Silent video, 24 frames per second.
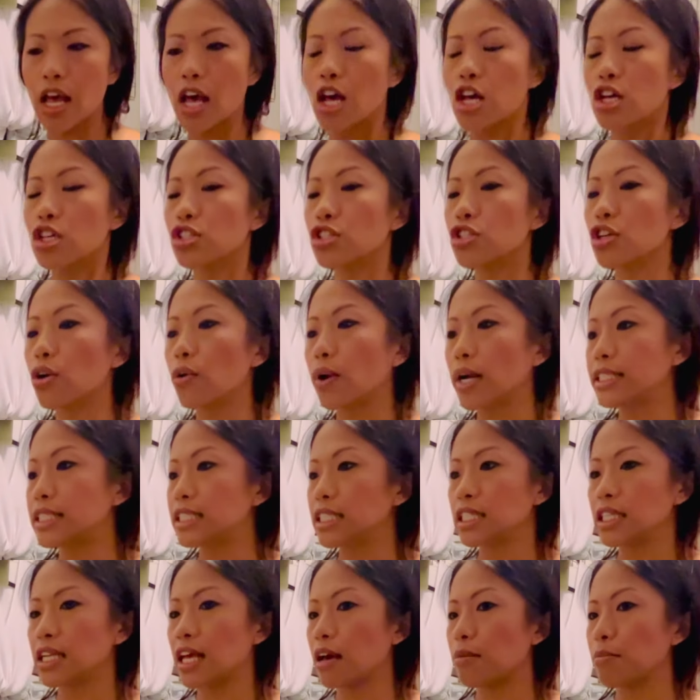So I
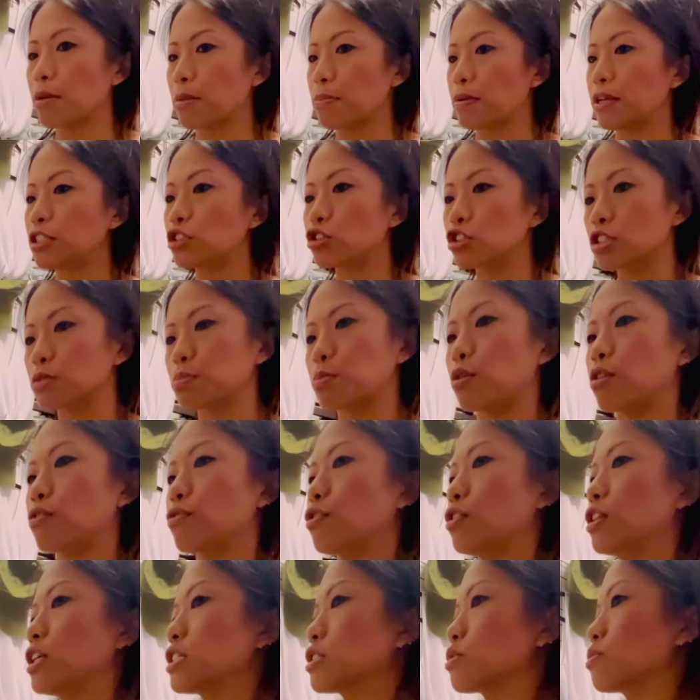didn't have my Pinterest board for
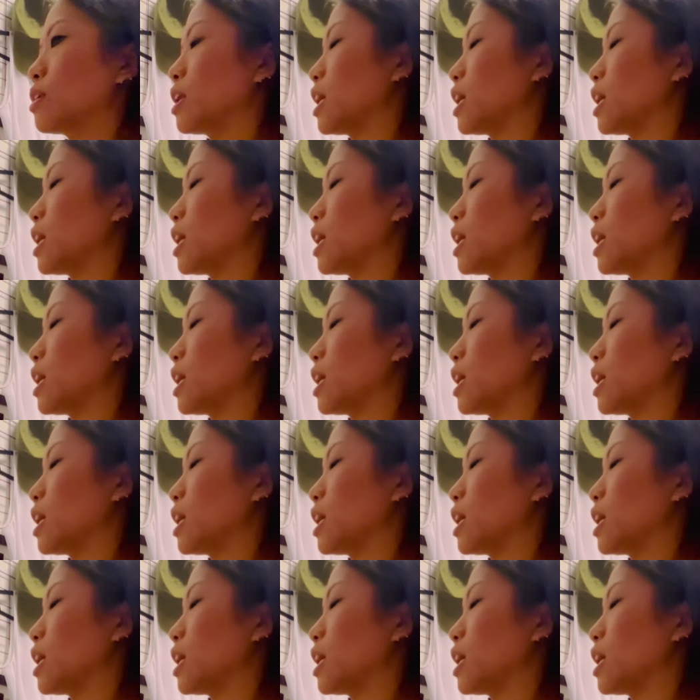this one.